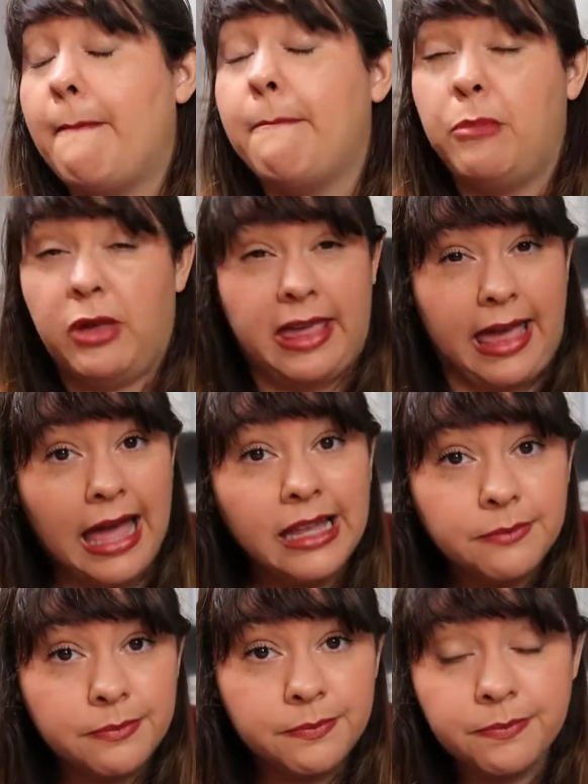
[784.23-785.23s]

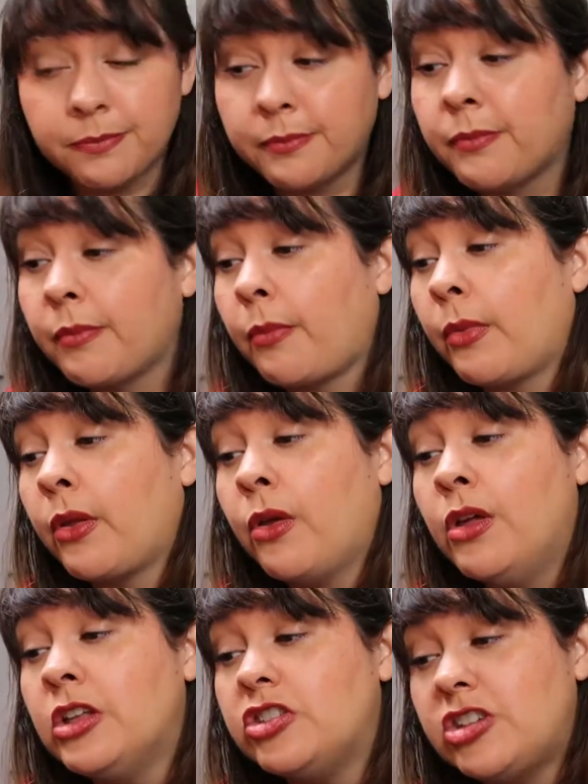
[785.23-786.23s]
muguet,
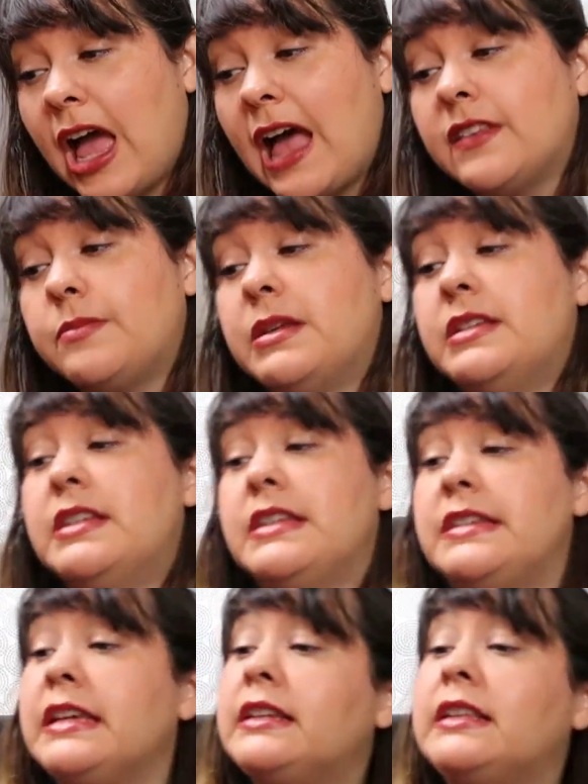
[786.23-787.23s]

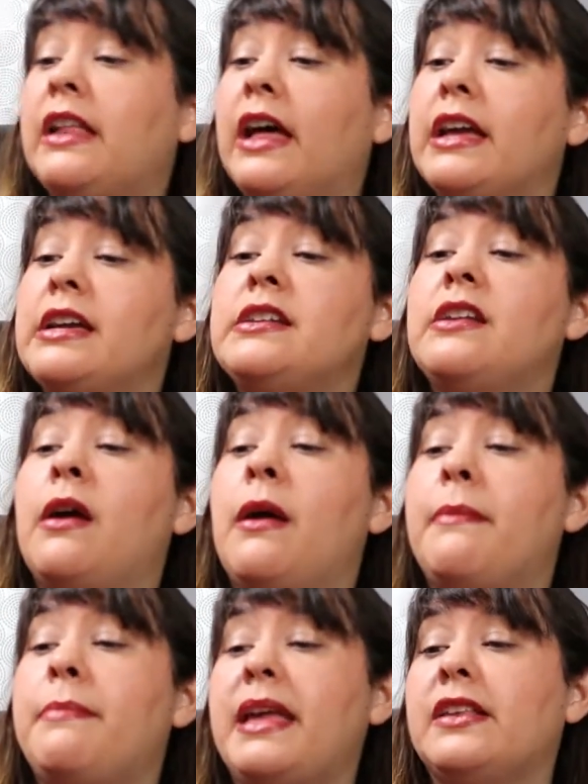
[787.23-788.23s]
jasmine, dandelion,
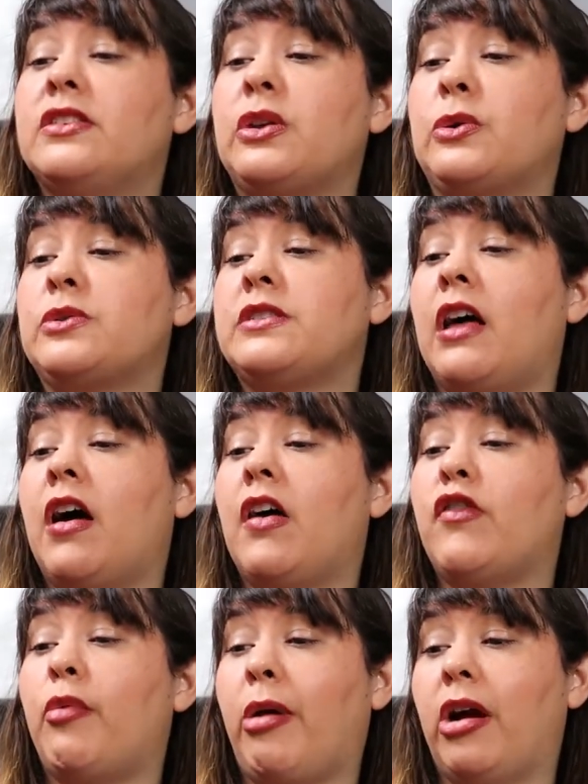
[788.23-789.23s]
base notes
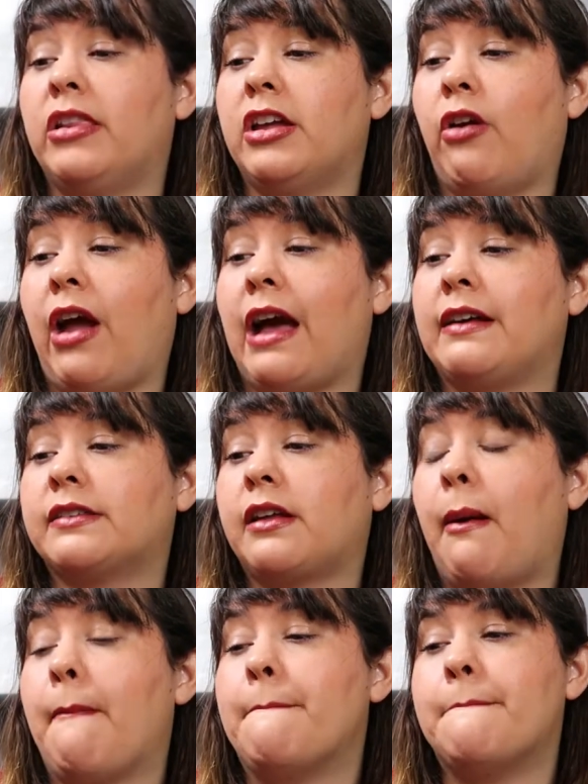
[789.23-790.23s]
of barley grass,
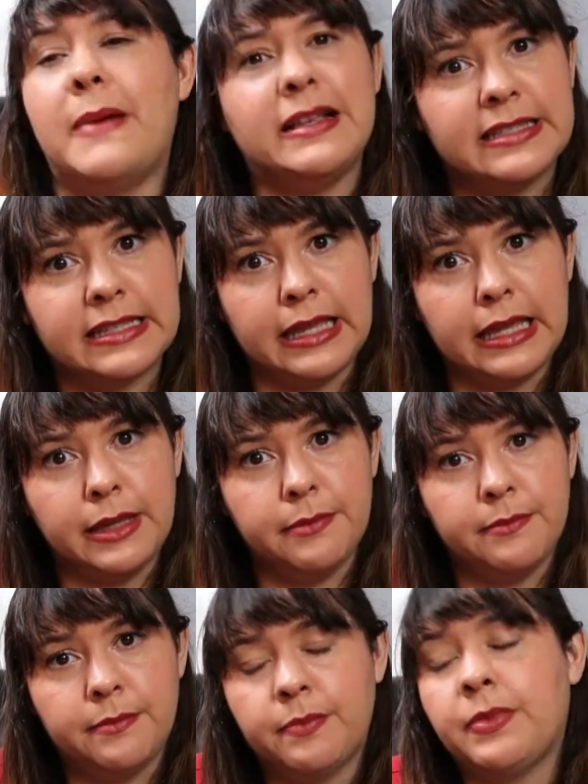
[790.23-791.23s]

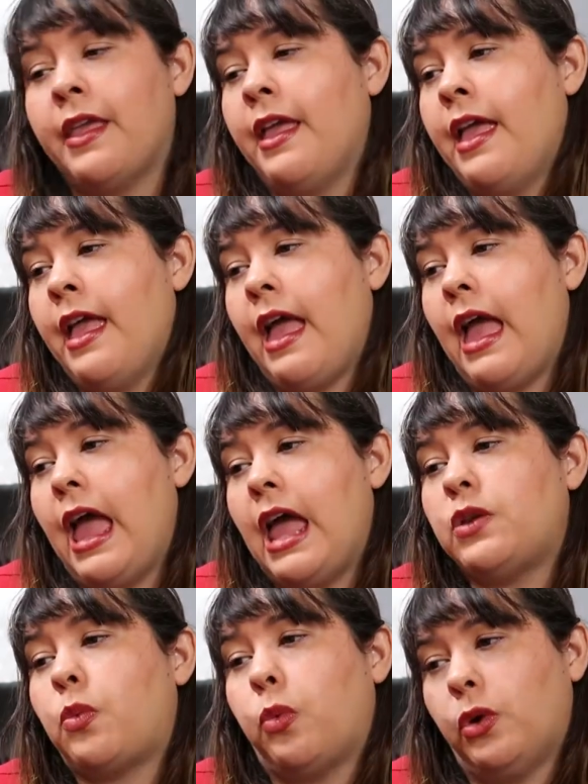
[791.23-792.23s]
musky,
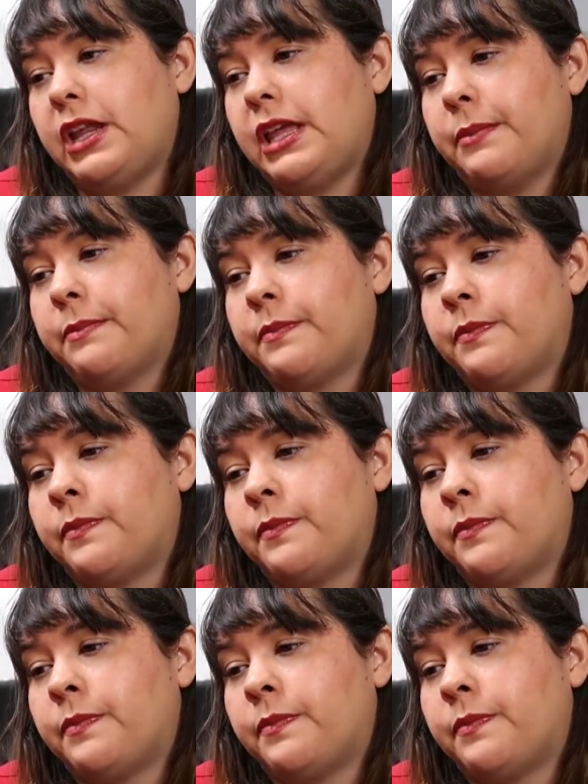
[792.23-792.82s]
and woody.